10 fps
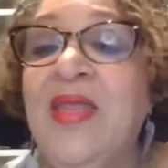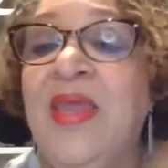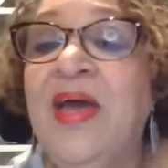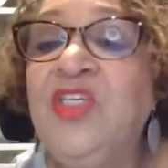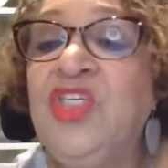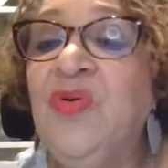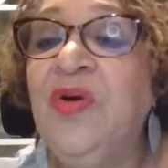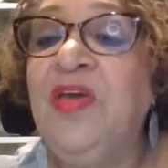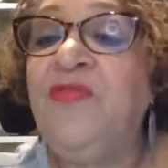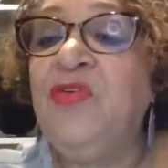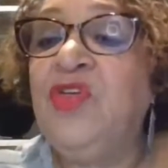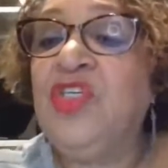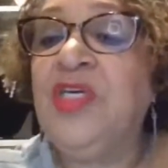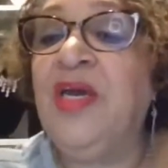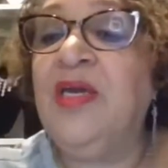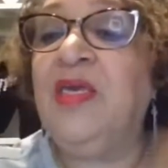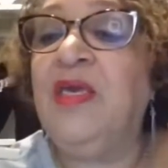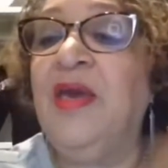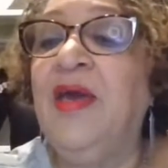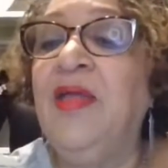Not sure if you checked
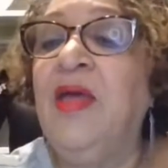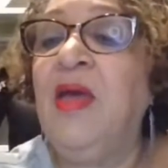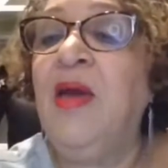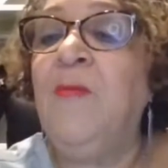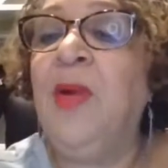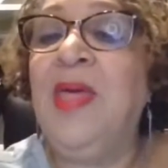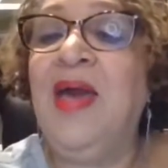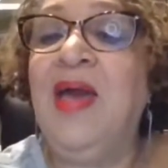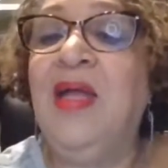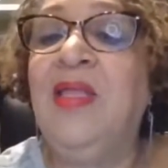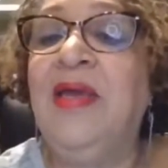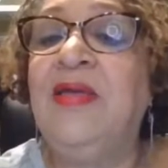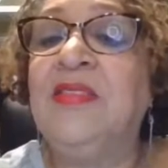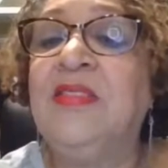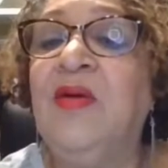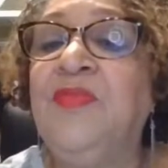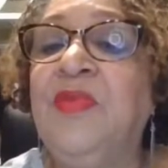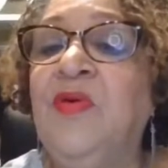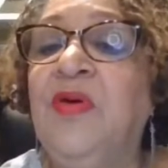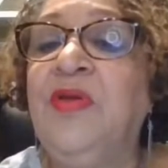yet, but I claimed
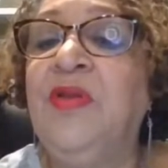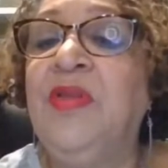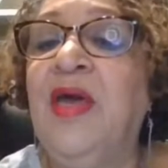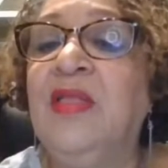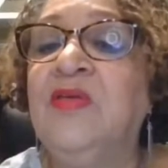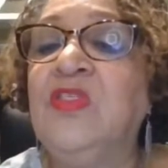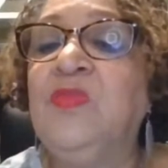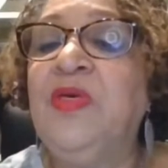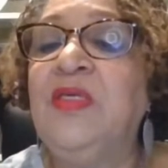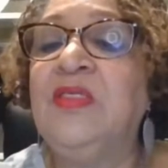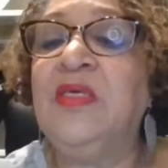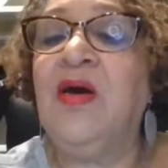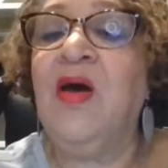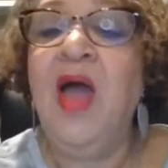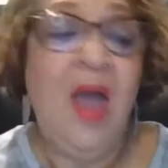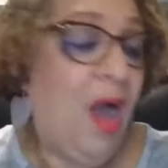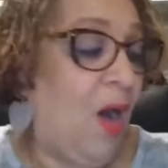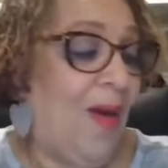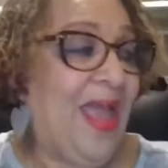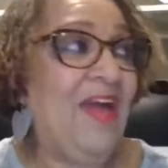something on your necklace speed cell.
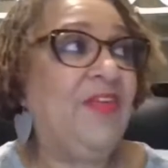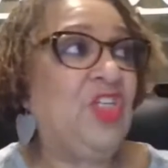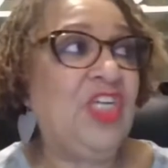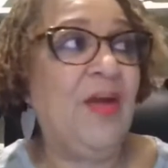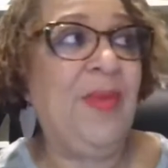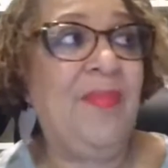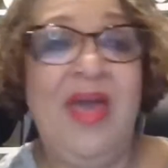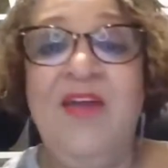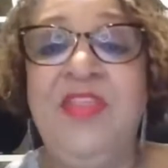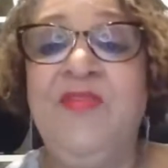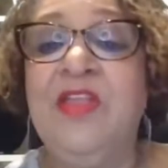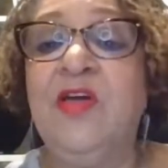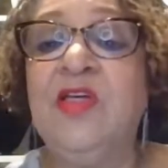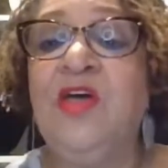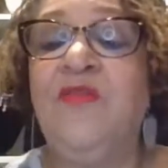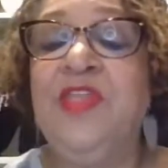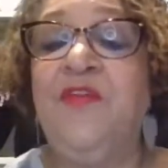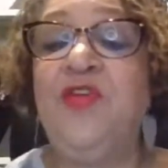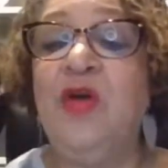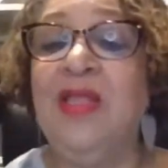Oh, I haven't checked, baby. I haven't even looked over
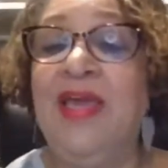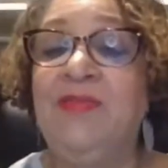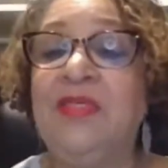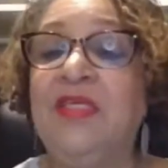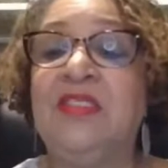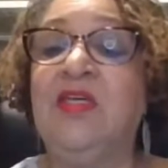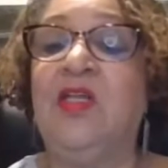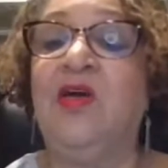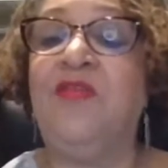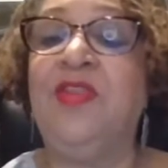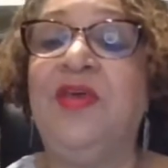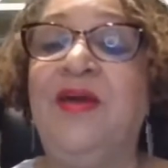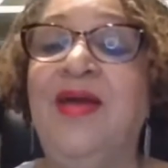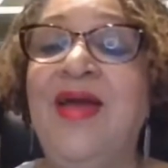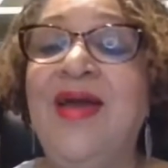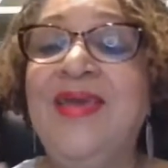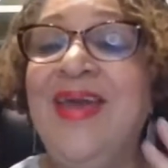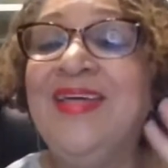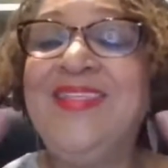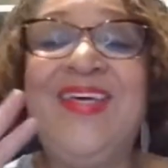there. If you claimed it, it's still over there.
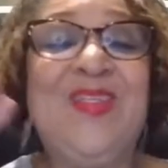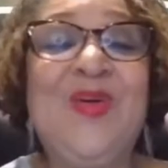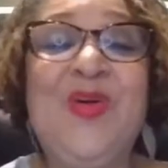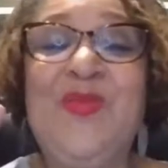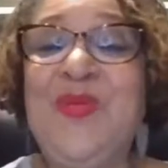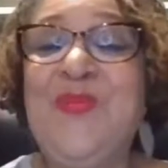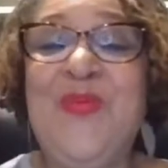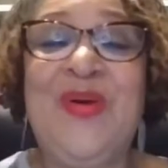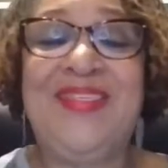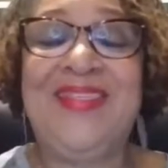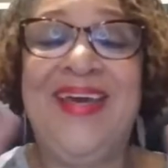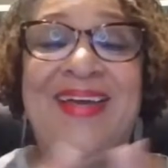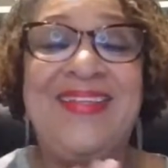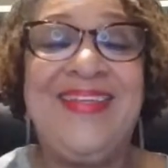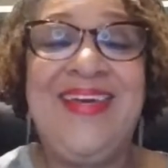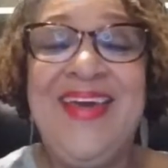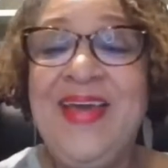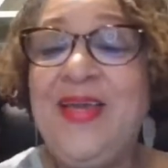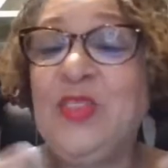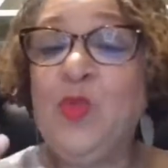Yes, that's a good report, Sandy.
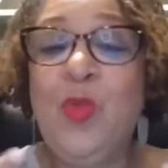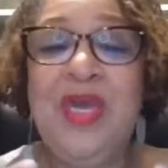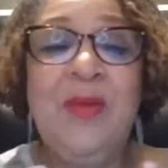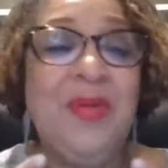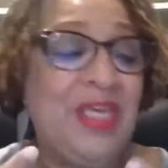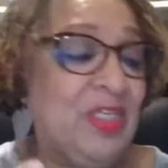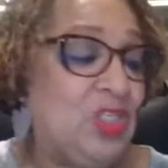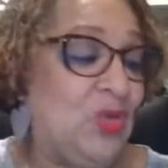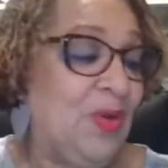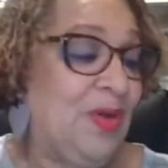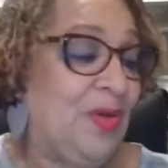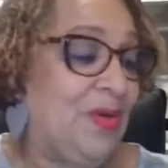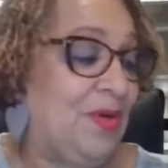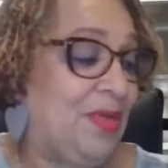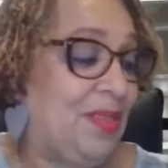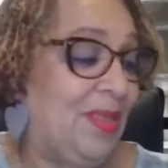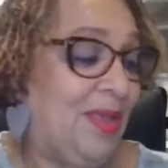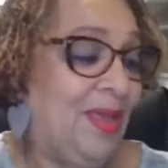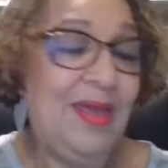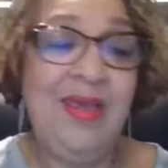He's weak, but he's doing good.
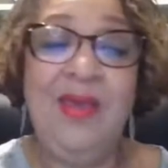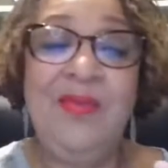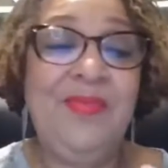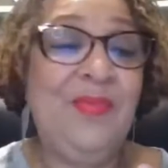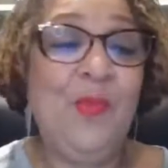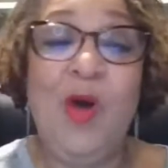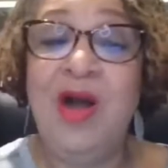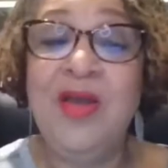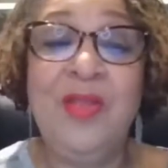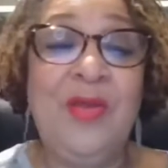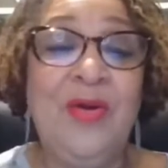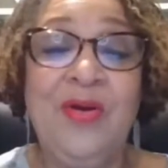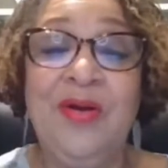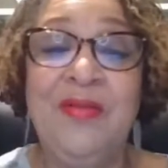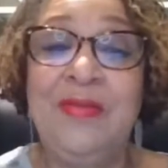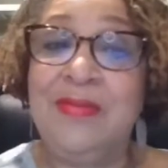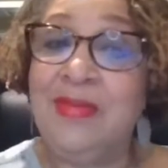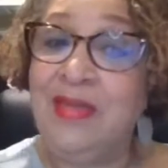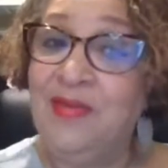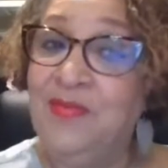He walking good.
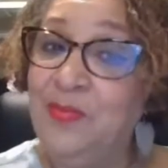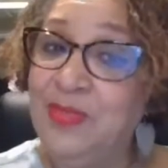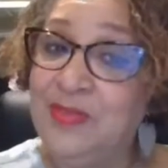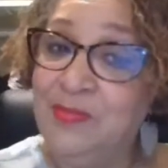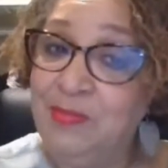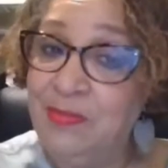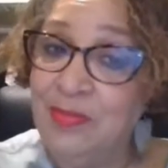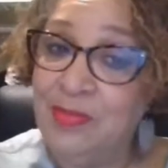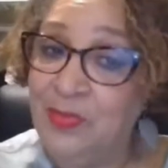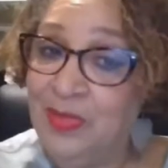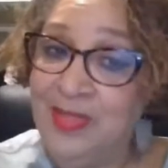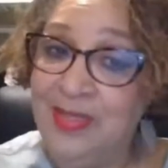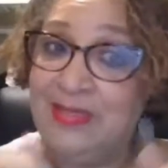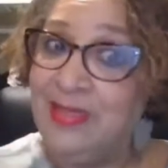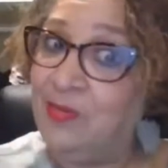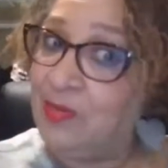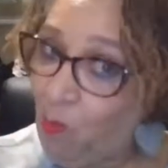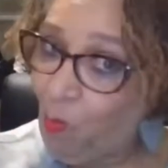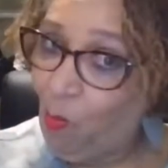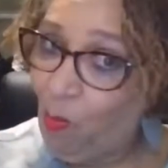Even was doing this. I was
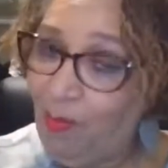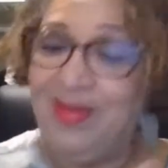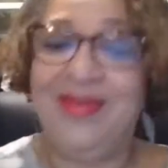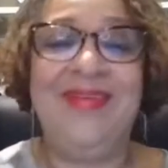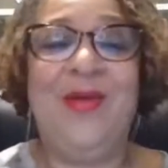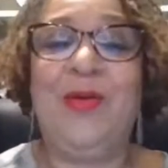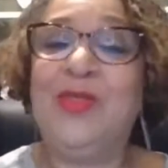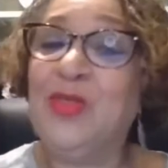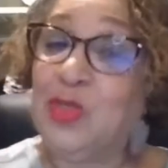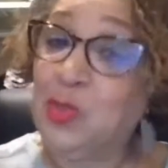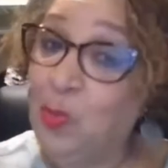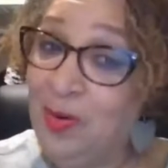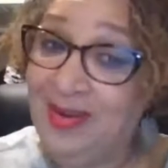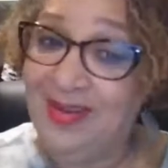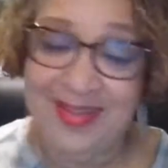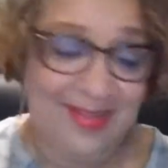like, he went to the store.